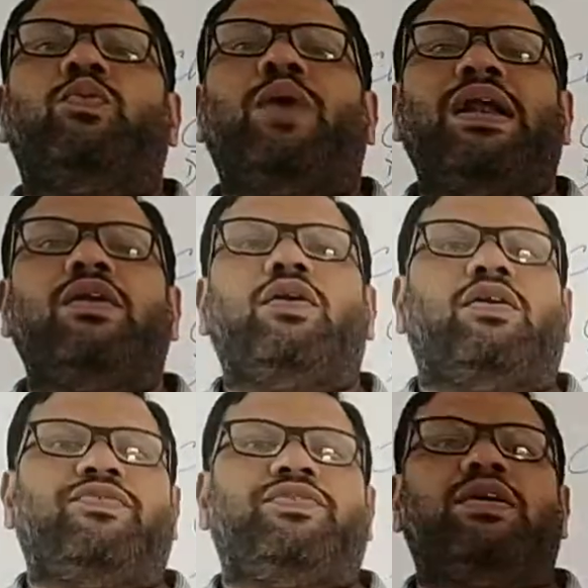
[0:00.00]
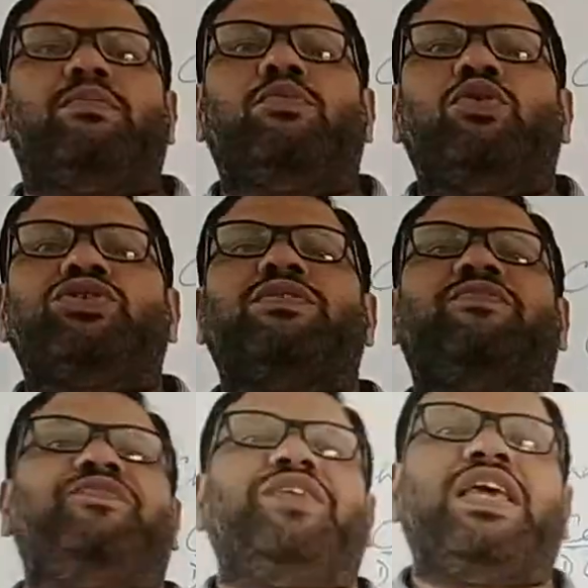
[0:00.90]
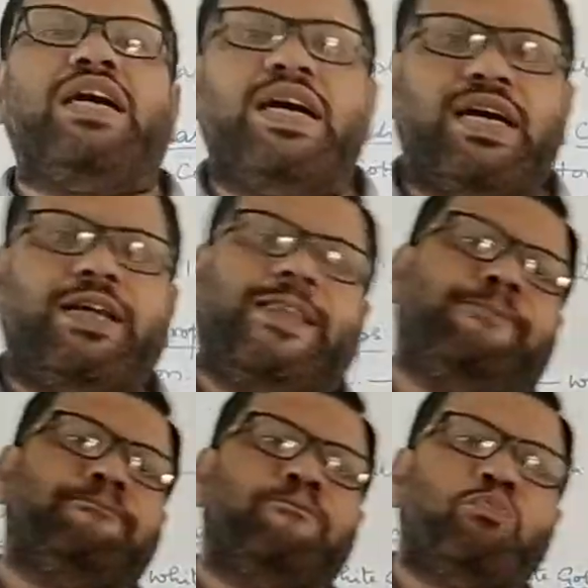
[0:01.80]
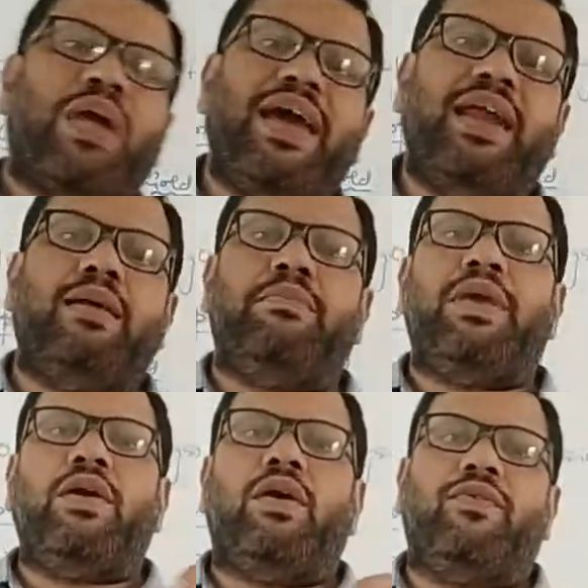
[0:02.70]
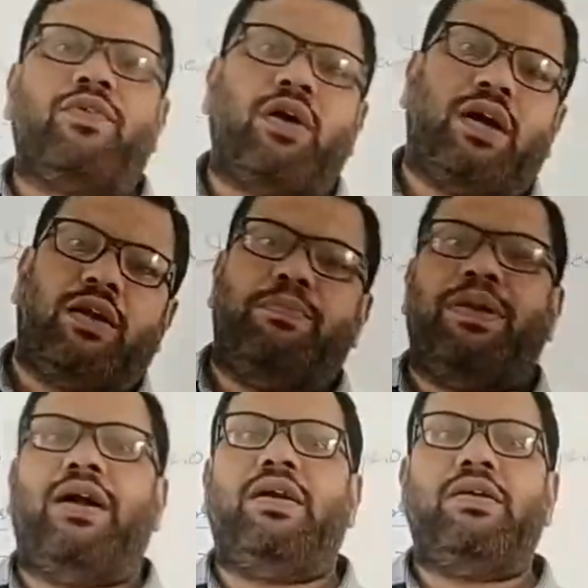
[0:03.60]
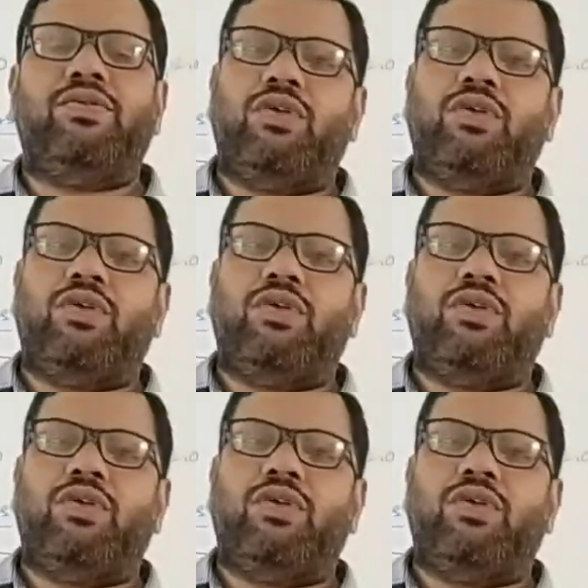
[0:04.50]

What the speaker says: one of the most feared enemy of cotton plant.